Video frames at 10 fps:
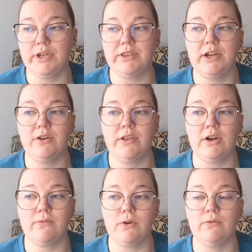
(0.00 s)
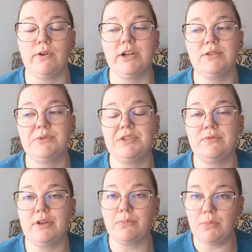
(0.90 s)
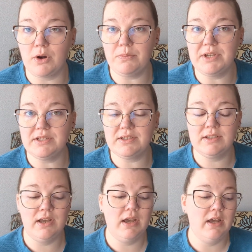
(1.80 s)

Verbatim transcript: that they're there for a very specific purpose,